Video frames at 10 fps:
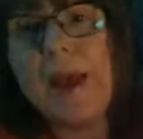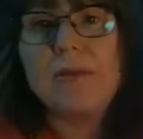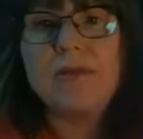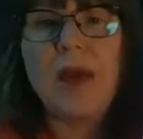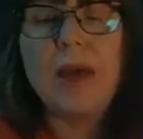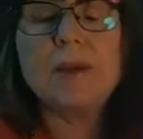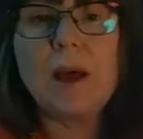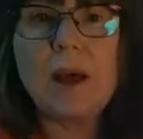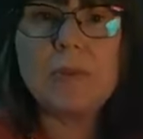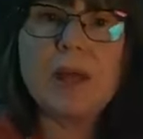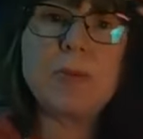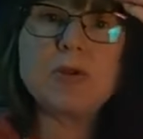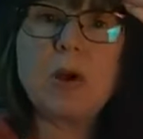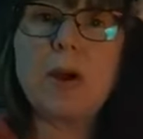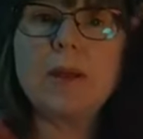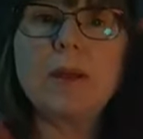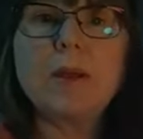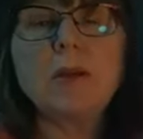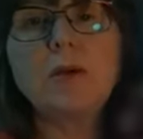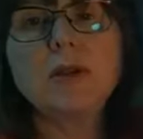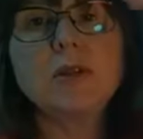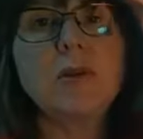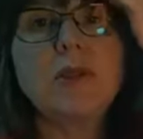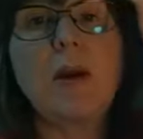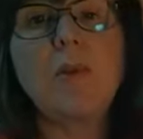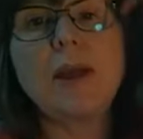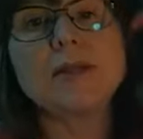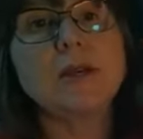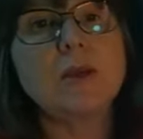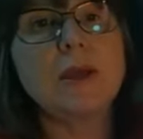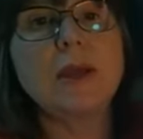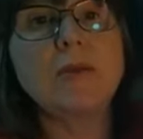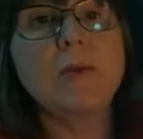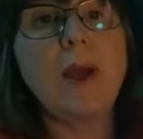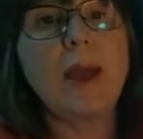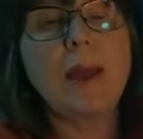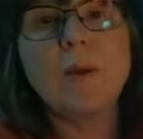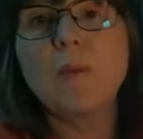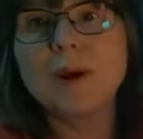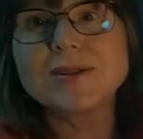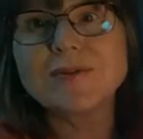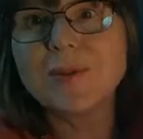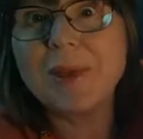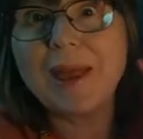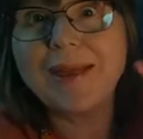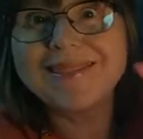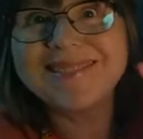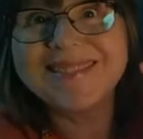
and then uh, keep drawing. You can do it that way too. Either way works for me.